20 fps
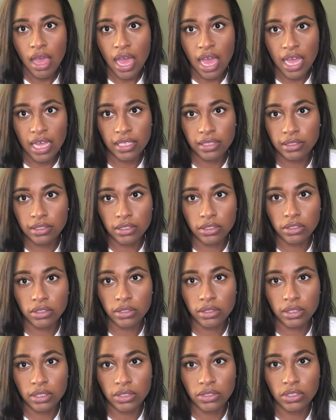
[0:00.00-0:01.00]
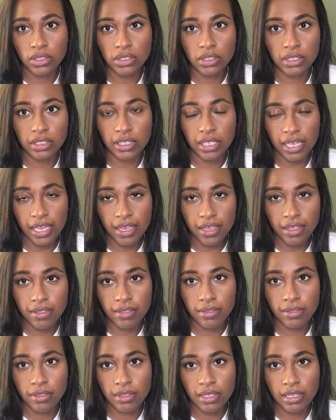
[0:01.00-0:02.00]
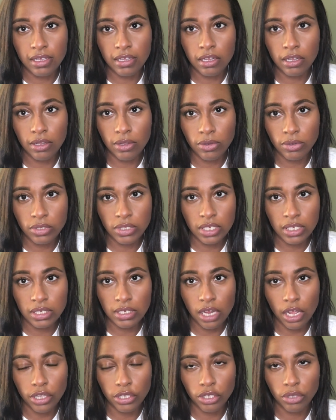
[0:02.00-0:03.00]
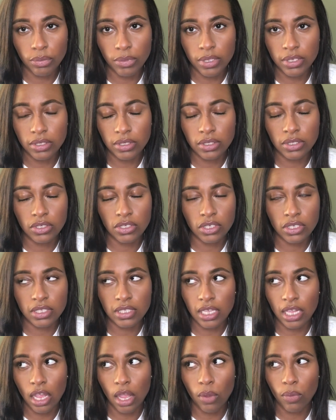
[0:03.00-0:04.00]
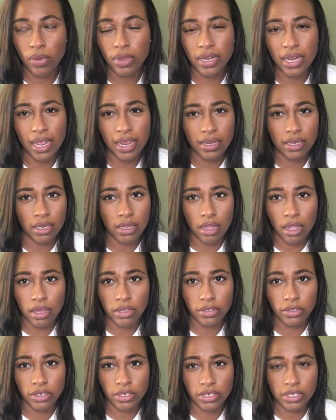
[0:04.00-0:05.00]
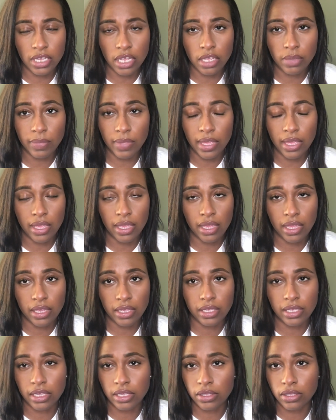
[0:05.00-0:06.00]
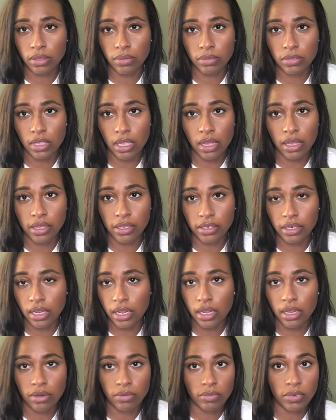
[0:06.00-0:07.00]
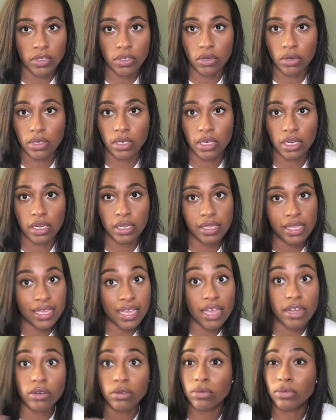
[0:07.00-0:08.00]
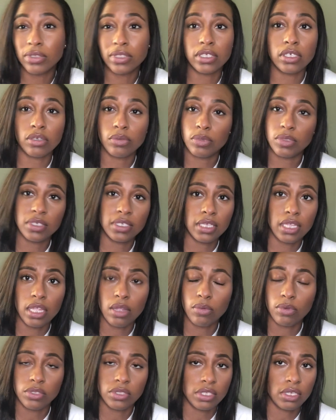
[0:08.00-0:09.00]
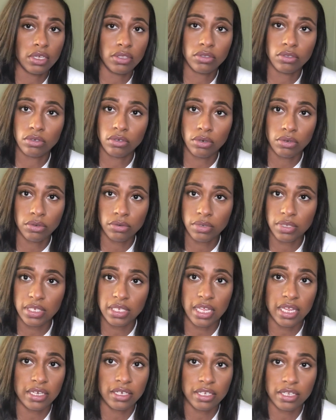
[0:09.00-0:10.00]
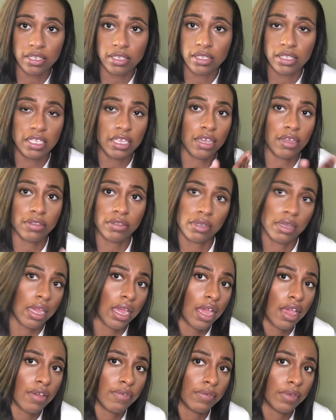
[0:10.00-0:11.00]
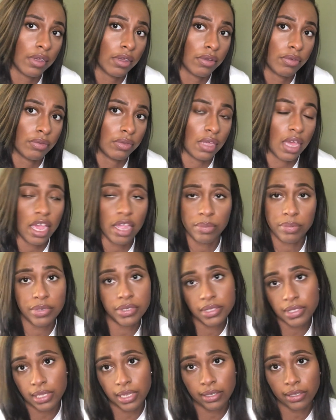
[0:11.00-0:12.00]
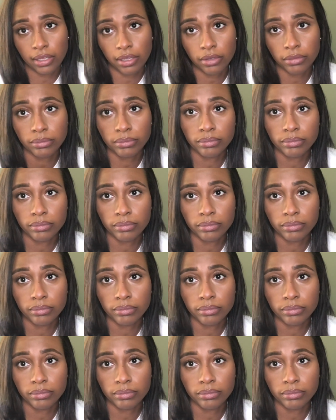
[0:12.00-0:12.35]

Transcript: I literally just get the closing documents just like I would any other assignment, get them done, and return it. Like, I don't really communicate with the other notary that did the other half of the hybrid signing.